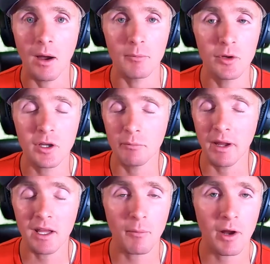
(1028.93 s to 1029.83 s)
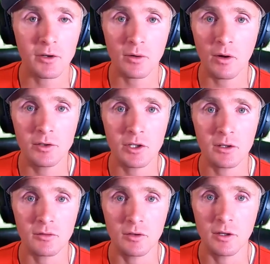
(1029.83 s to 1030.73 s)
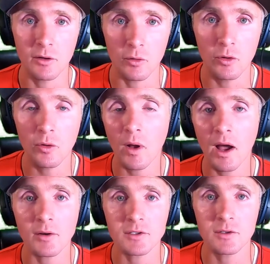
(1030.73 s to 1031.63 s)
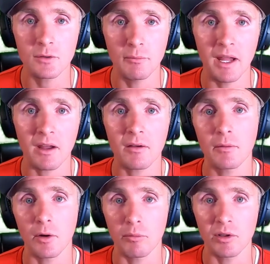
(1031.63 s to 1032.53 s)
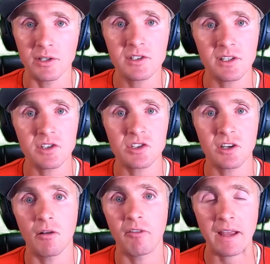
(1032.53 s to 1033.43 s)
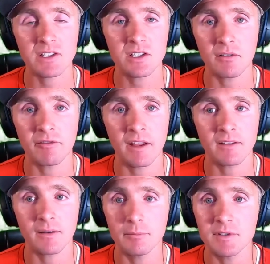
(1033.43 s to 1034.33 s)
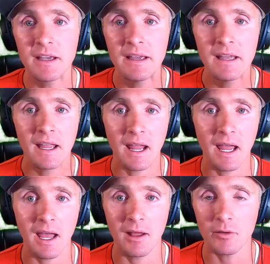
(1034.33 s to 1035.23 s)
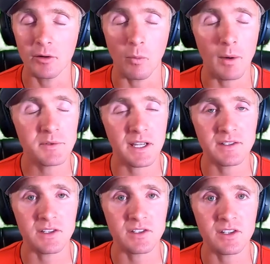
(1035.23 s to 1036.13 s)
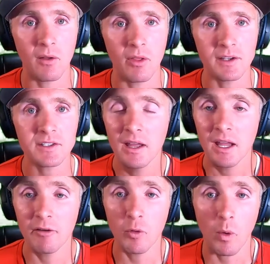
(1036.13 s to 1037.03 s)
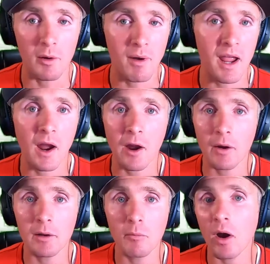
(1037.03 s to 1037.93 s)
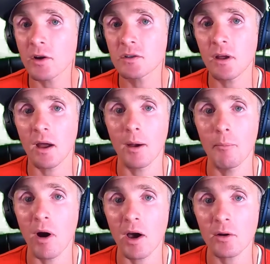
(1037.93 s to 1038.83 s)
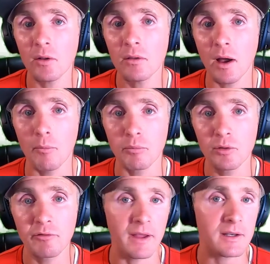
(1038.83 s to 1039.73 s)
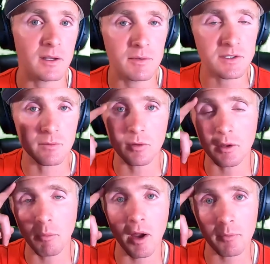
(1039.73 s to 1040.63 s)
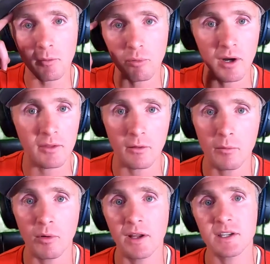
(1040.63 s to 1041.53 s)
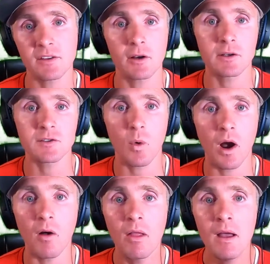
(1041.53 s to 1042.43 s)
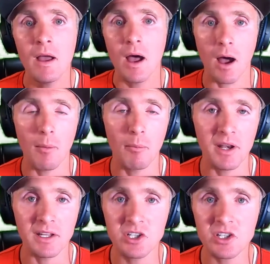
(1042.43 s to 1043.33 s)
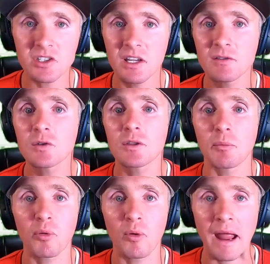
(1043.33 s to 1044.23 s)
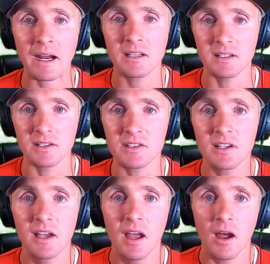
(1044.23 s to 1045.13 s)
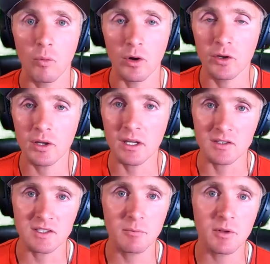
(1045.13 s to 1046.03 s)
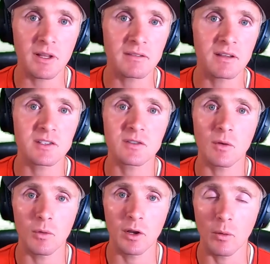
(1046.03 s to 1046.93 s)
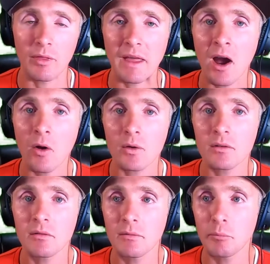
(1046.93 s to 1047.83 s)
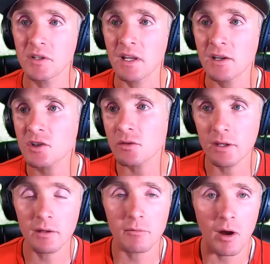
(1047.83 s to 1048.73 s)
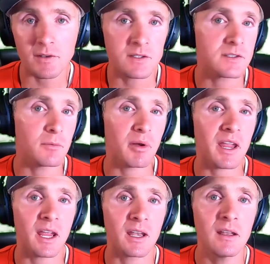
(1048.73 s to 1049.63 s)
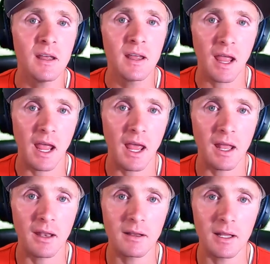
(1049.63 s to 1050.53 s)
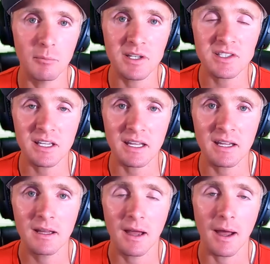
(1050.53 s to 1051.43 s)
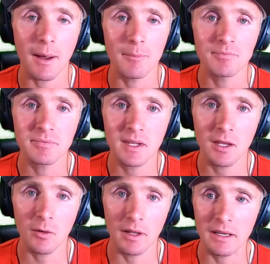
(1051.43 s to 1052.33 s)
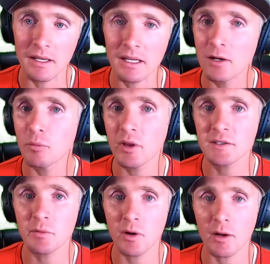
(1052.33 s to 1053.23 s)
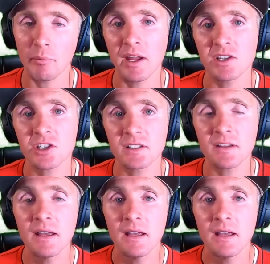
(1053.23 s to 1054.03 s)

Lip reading: You can make them on your own. You can, Google how to make, ballistics gel vascular phantoms, and there are websites that sell this. If you want to buy a higher end model, Blue Phantom is a really popular brand. There are other brands out there as well, but it just gives you the practice of where you can simulate this, without potentially causing some pain and missing, a needle placement on a patient.